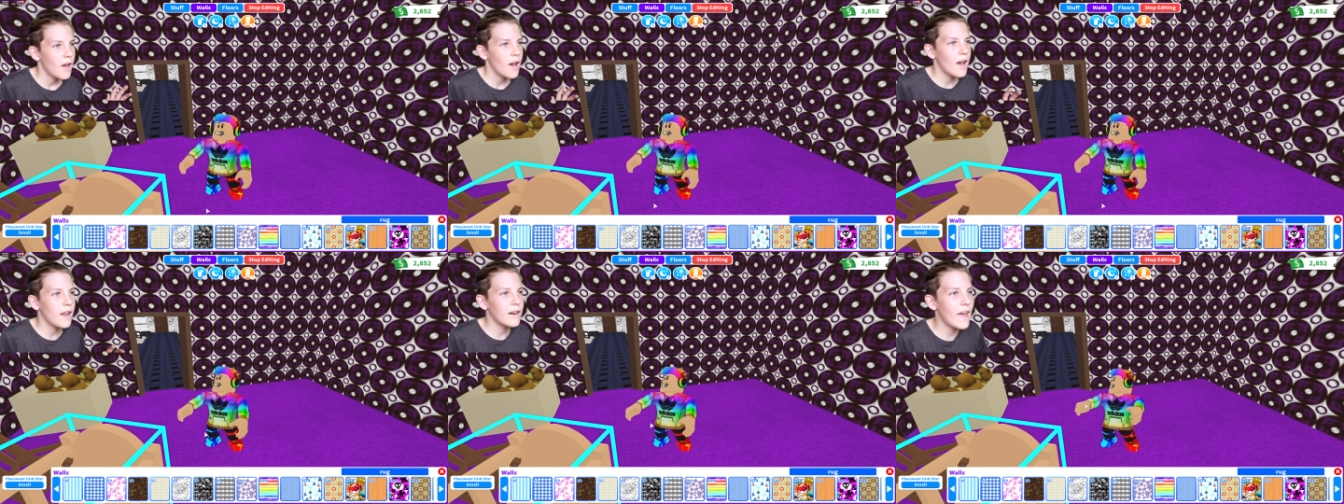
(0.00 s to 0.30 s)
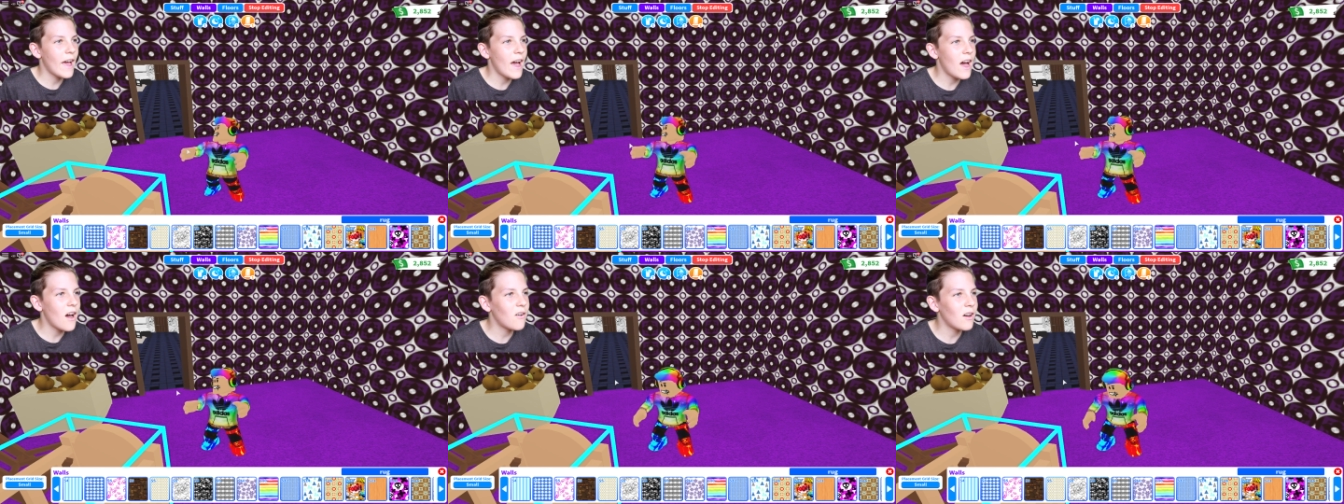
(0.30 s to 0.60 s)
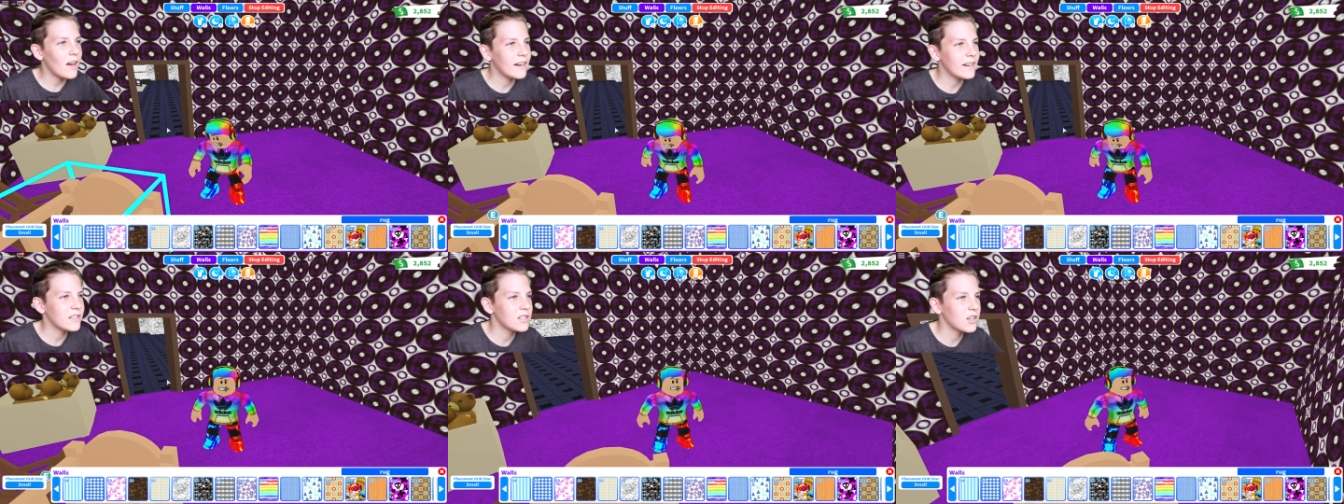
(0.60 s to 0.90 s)
And now
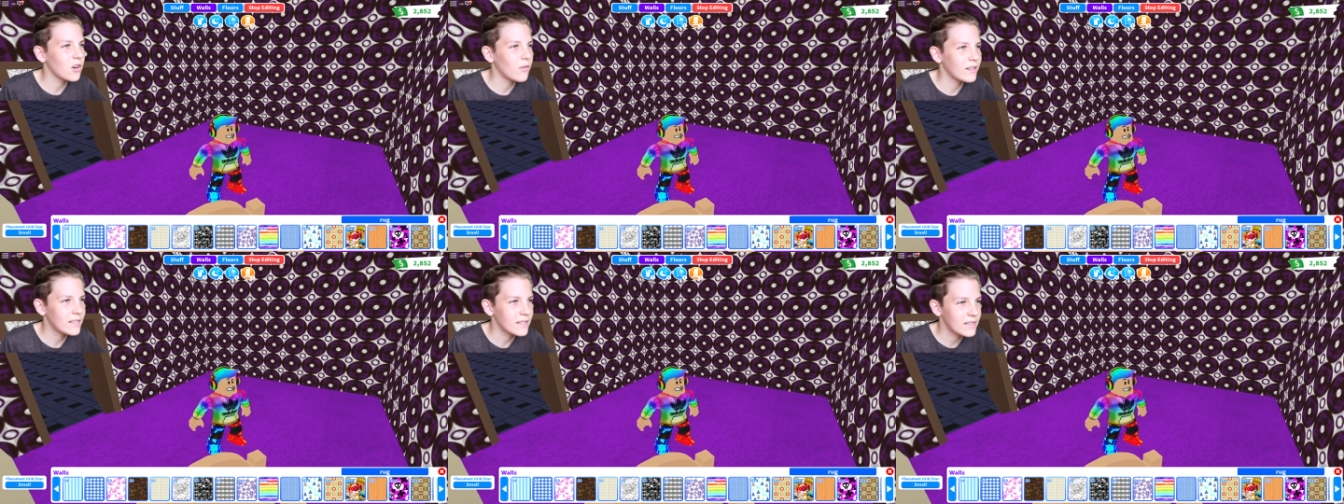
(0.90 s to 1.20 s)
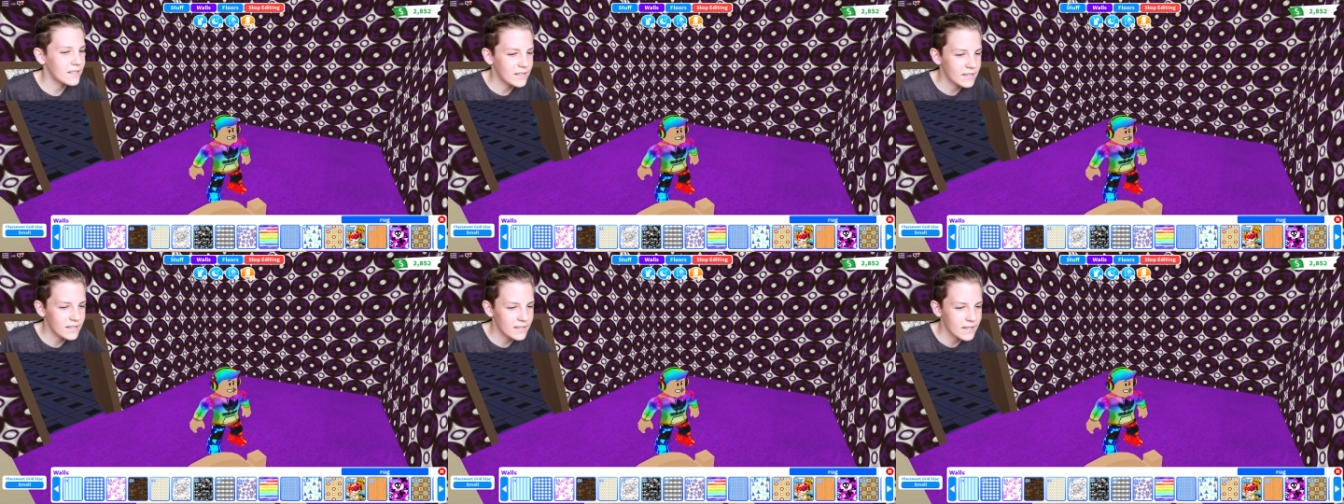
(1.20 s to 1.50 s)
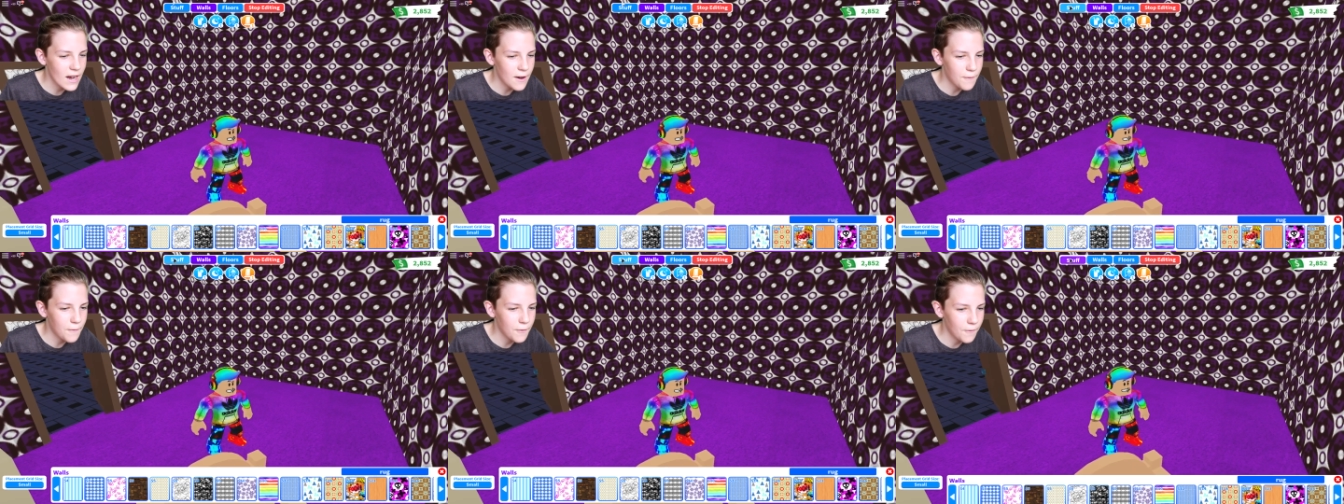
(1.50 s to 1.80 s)
I need to go into
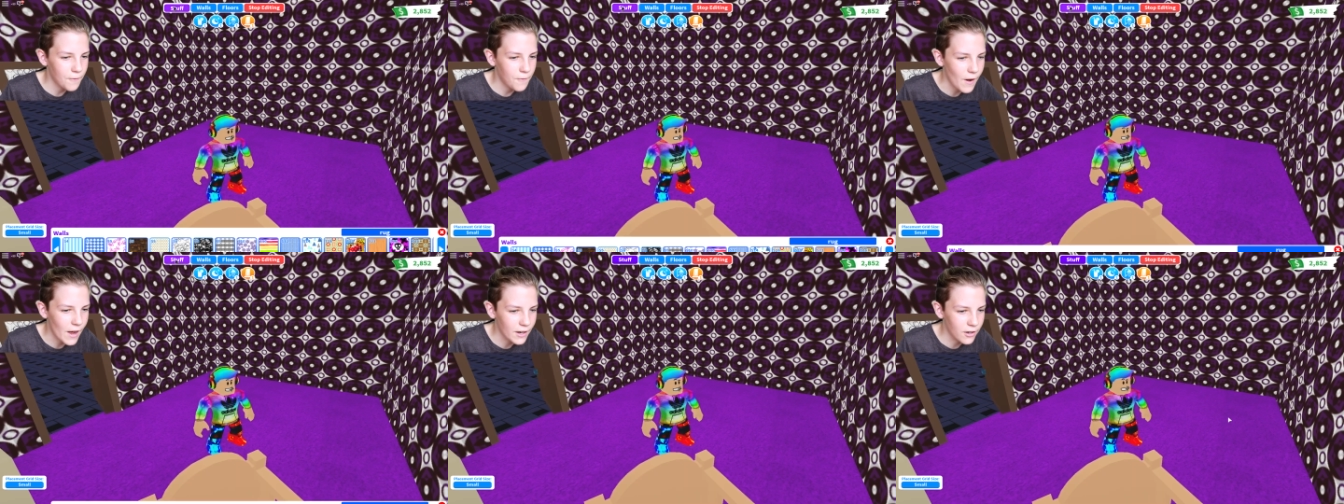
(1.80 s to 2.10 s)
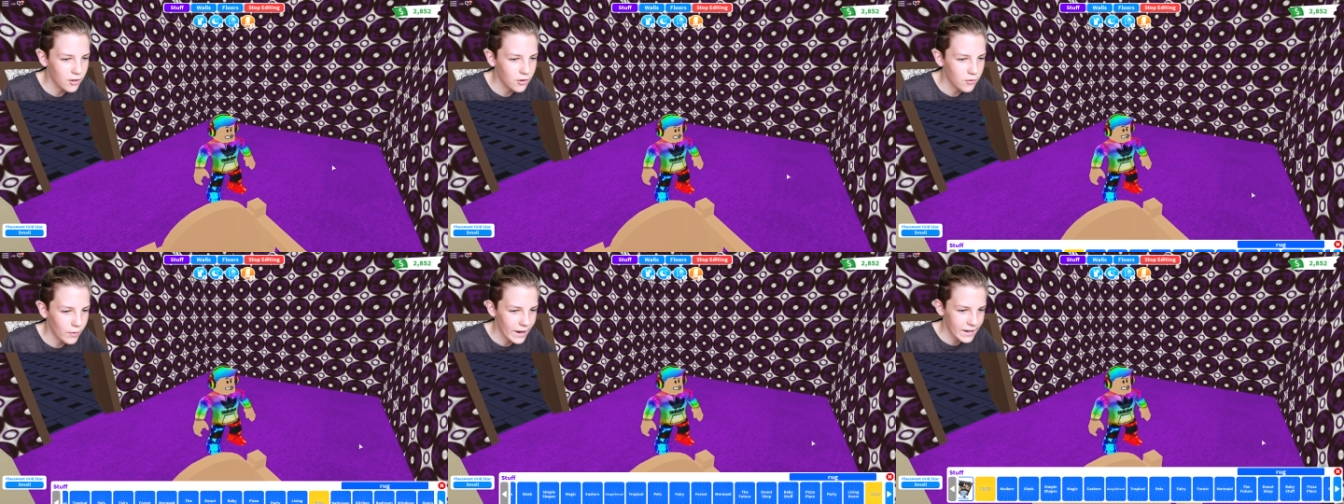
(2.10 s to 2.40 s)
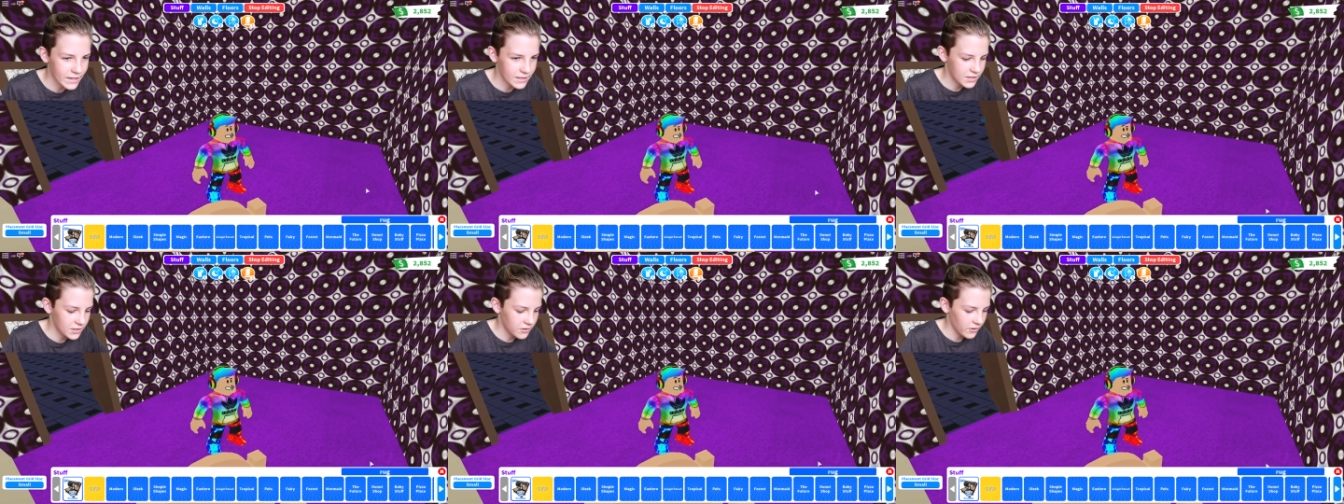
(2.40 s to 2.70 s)
stuff and find a
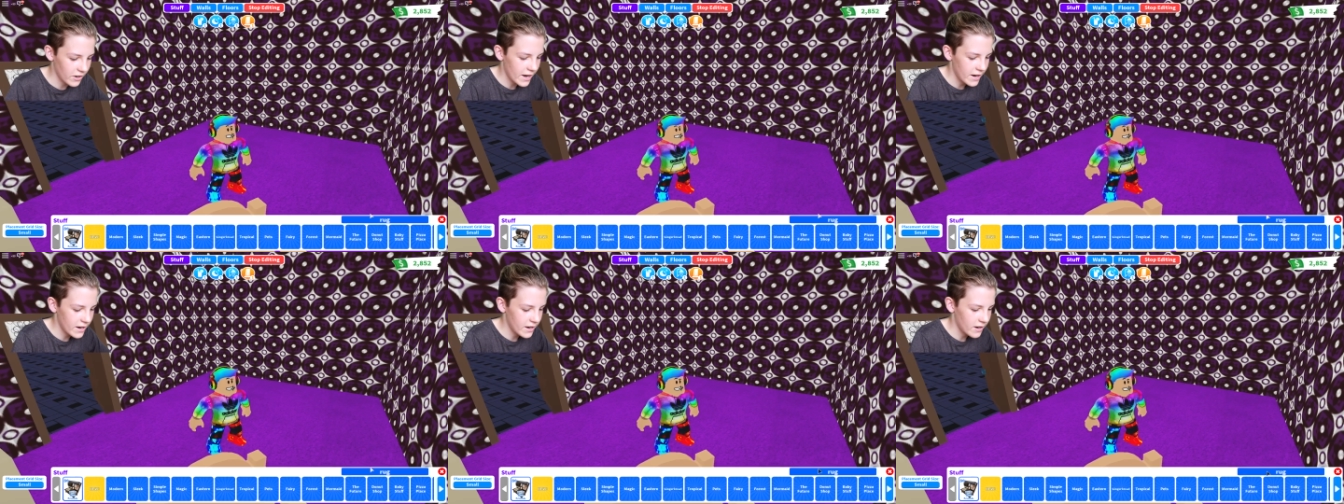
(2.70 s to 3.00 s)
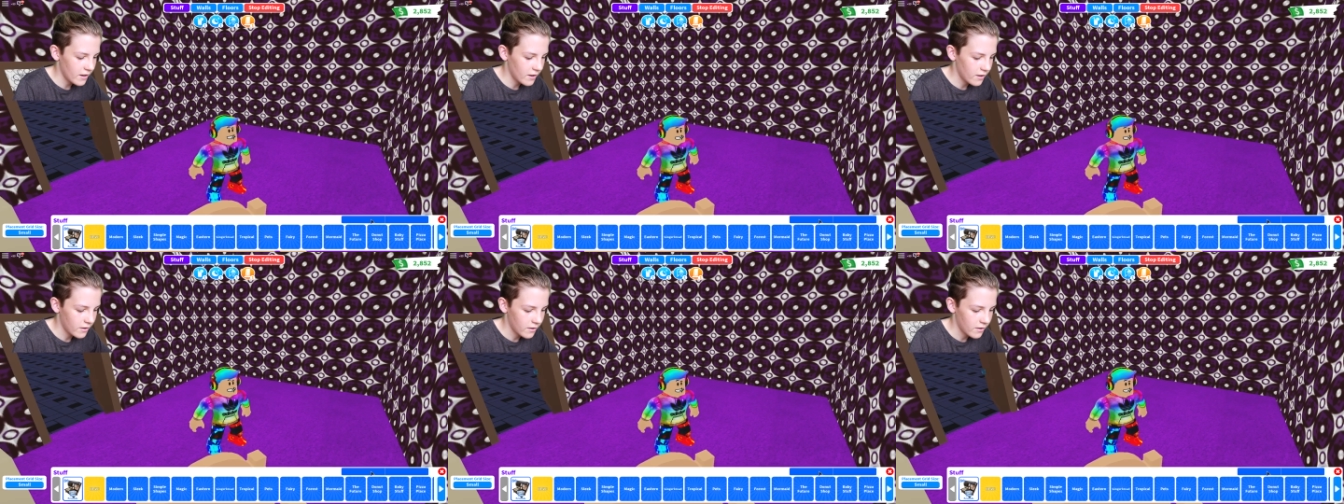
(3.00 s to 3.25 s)
green screen.